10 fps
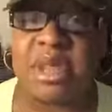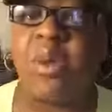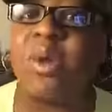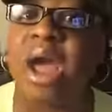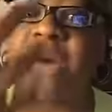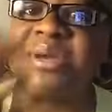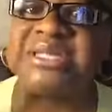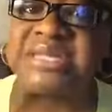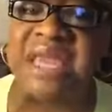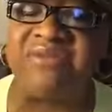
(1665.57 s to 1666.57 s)
We are
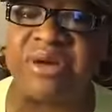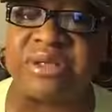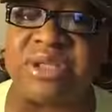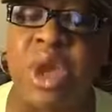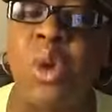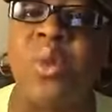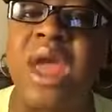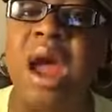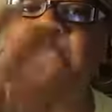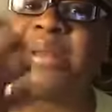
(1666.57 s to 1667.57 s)
receivers.
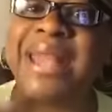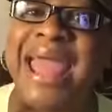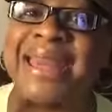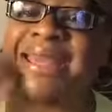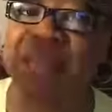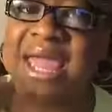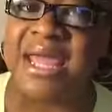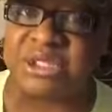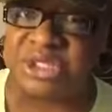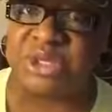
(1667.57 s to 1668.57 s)
We are planted
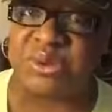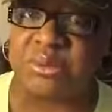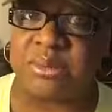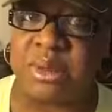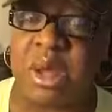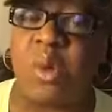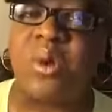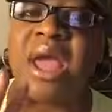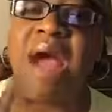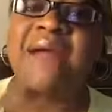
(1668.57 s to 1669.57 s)
into
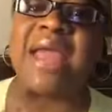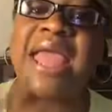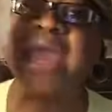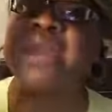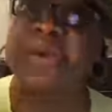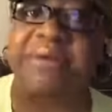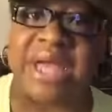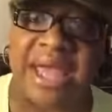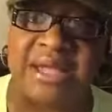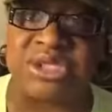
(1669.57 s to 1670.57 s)
we are entered
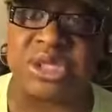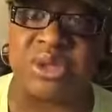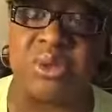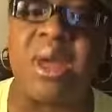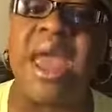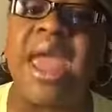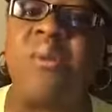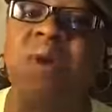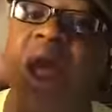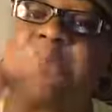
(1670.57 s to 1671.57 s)
into,
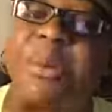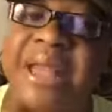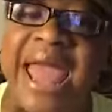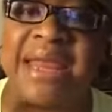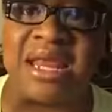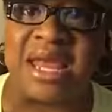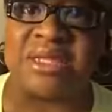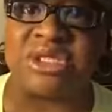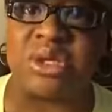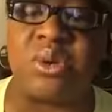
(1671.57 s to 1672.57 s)
and we are planted
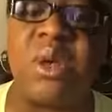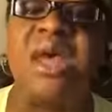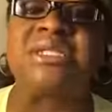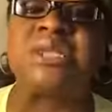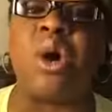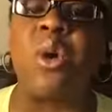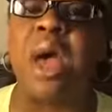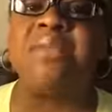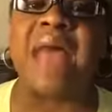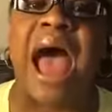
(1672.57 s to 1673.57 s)
into. So
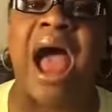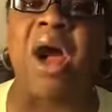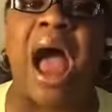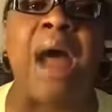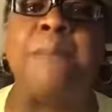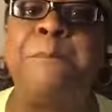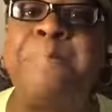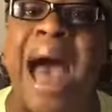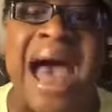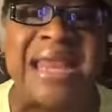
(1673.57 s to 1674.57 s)
our, our
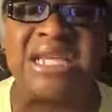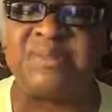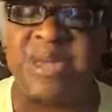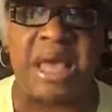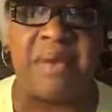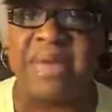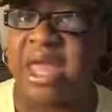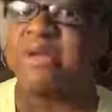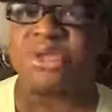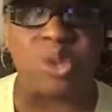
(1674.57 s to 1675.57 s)
bodies become
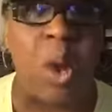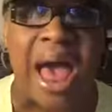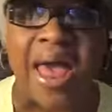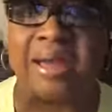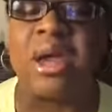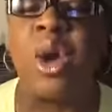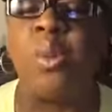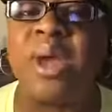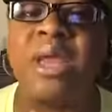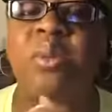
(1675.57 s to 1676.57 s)
intertwined
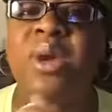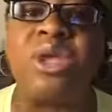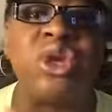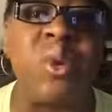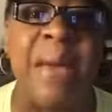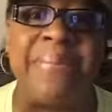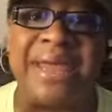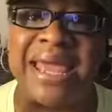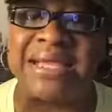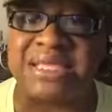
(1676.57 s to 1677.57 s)
when, when you have
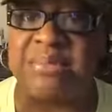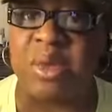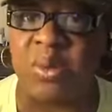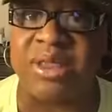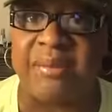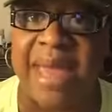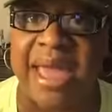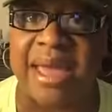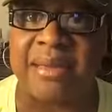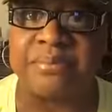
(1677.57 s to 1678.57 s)
been intimate with a man